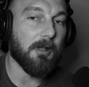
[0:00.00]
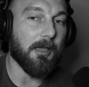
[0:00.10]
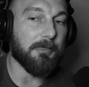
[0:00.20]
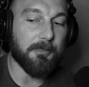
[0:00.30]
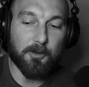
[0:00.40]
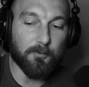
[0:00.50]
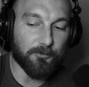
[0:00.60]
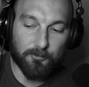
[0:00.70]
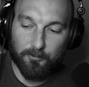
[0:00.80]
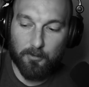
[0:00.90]
I think
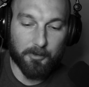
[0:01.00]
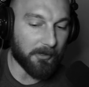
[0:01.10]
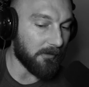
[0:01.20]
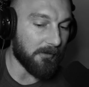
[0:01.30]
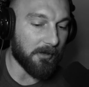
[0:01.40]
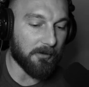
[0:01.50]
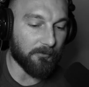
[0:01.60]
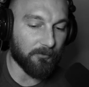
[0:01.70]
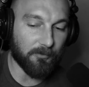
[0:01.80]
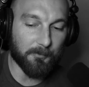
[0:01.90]
what you're targeting there
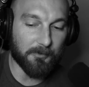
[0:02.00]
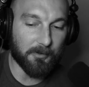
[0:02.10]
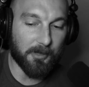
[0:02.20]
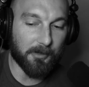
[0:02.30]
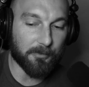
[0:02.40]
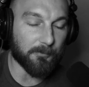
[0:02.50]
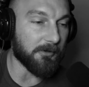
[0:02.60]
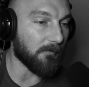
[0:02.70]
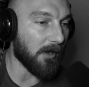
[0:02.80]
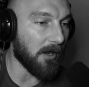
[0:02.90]
is something like
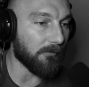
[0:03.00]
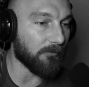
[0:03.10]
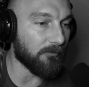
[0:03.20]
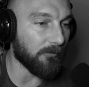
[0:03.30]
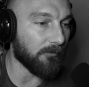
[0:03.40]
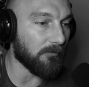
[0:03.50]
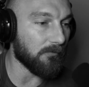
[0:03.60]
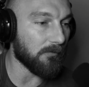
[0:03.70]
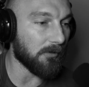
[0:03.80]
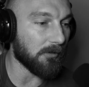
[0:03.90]
3 rounds, just
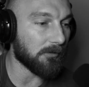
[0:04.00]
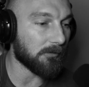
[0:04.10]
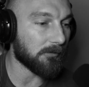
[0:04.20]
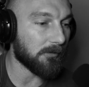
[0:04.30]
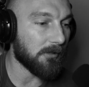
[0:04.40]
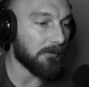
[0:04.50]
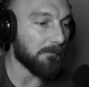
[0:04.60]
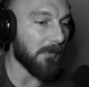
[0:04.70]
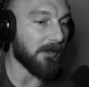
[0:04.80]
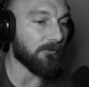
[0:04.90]
to
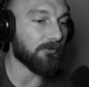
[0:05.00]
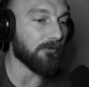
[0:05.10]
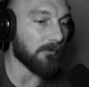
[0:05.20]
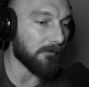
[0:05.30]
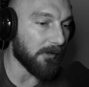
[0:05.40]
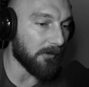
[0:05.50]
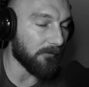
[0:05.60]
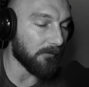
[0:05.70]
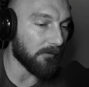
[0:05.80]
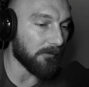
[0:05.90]
make sure
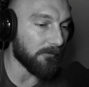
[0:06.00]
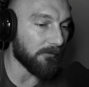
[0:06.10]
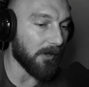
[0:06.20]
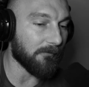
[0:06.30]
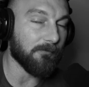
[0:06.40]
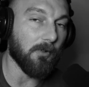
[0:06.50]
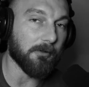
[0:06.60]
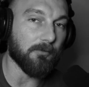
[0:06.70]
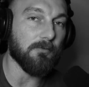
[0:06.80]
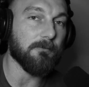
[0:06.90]
that you're not
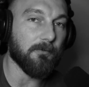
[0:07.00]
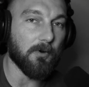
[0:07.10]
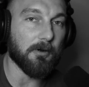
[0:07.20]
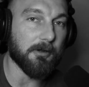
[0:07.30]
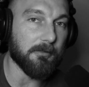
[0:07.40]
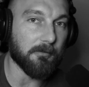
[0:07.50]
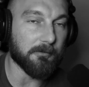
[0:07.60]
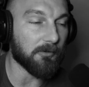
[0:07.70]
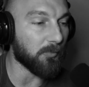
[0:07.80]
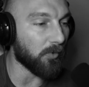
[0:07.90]
falling too far in the
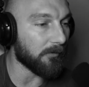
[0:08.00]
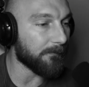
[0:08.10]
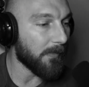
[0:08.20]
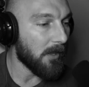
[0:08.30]
leaderboard.